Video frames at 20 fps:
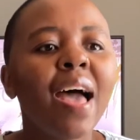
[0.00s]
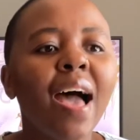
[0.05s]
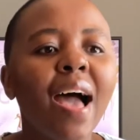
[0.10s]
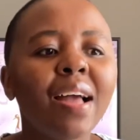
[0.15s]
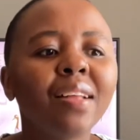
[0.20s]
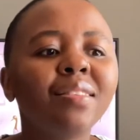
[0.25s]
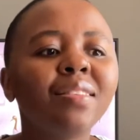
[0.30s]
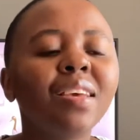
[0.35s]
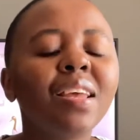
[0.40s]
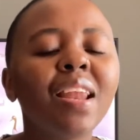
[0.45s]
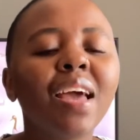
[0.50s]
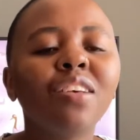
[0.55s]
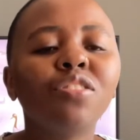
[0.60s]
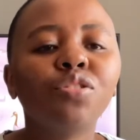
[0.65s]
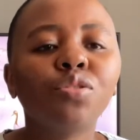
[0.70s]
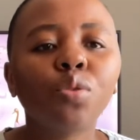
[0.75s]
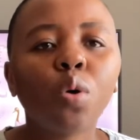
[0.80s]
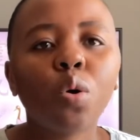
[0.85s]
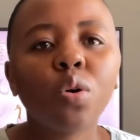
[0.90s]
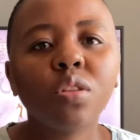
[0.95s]
until I
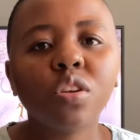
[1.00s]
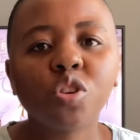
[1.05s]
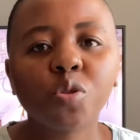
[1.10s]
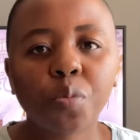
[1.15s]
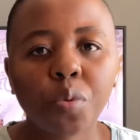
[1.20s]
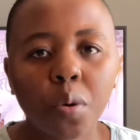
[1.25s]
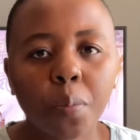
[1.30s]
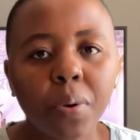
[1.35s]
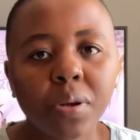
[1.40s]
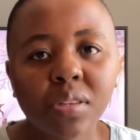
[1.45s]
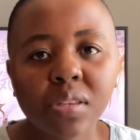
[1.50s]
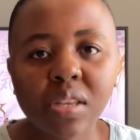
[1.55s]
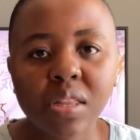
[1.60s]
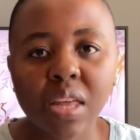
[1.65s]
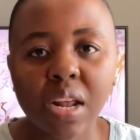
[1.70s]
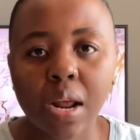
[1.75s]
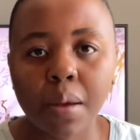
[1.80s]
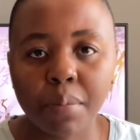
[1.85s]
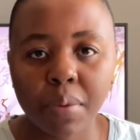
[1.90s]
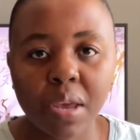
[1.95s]
saw this property
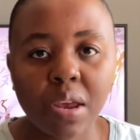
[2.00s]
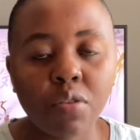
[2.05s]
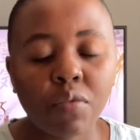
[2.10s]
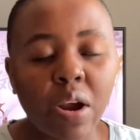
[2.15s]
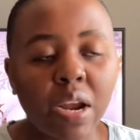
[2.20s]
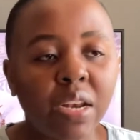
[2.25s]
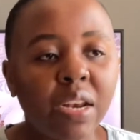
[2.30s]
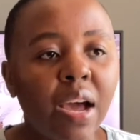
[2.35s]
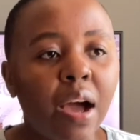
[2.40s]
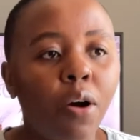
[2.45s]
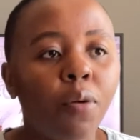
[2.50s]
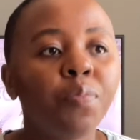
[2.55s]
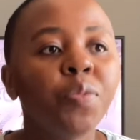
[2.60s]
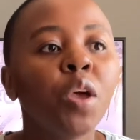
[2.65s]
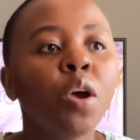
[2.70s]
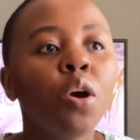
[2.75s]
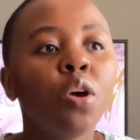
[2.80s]
that I'm in right now.